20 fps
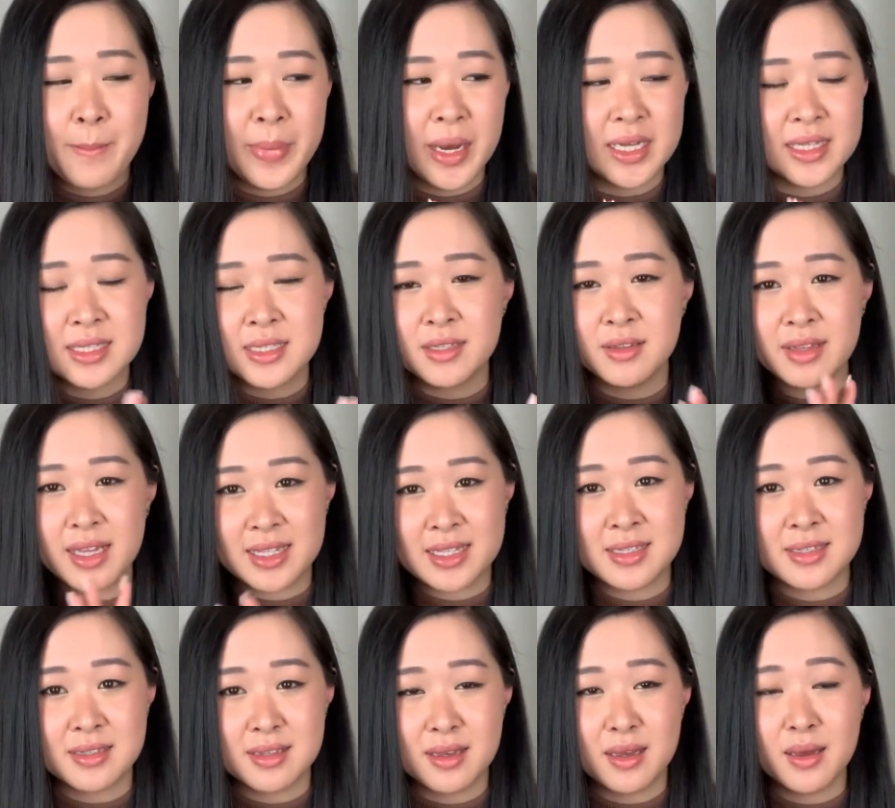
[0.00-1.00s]
But still,
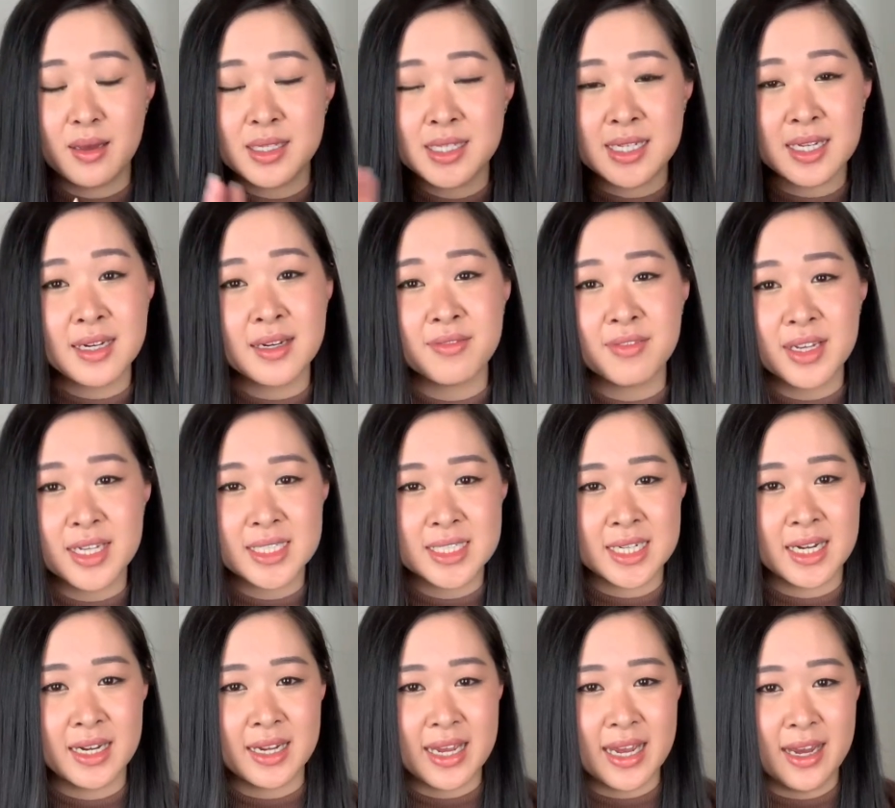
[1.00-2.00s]
that's a significant
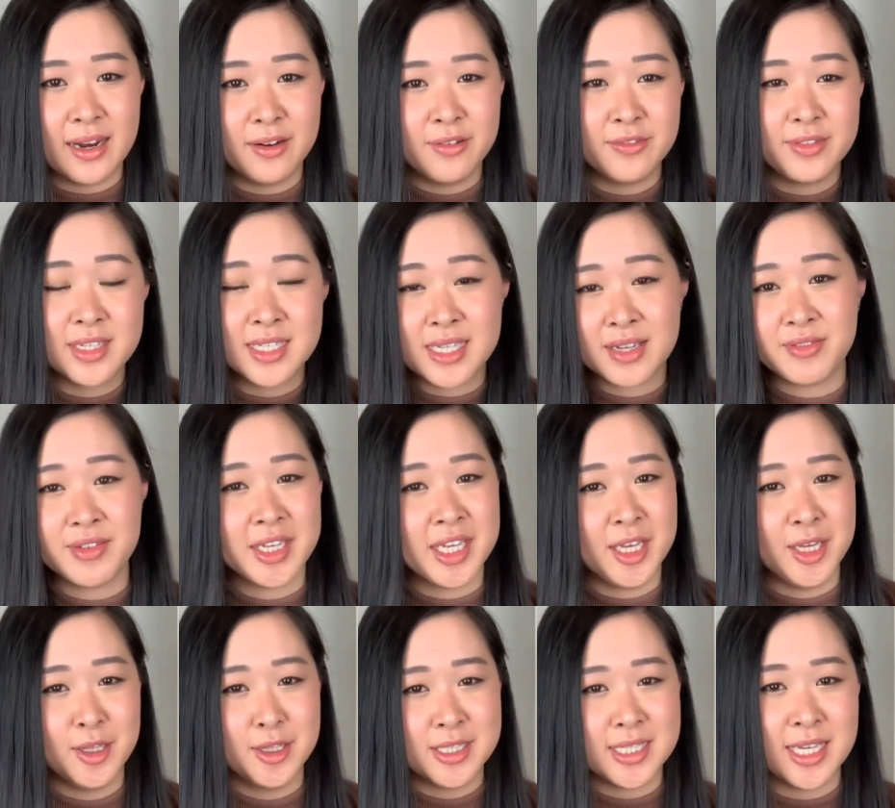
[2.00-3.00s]
chunk out of the 7
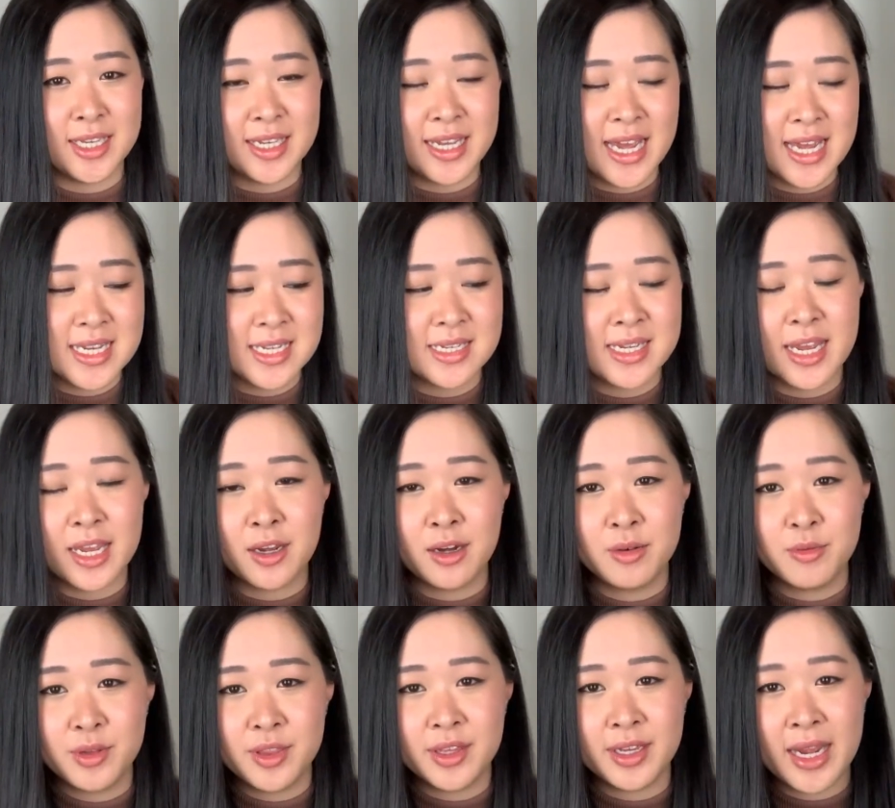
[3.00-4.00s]
kilos that you can take
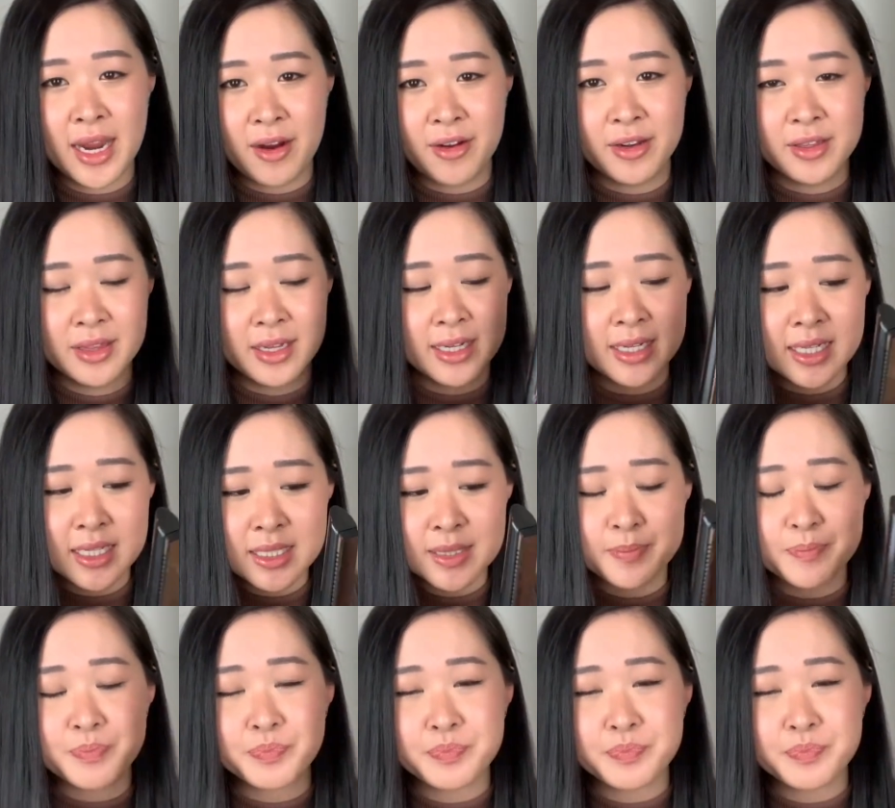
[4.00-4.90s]
on with your carry-on luggage.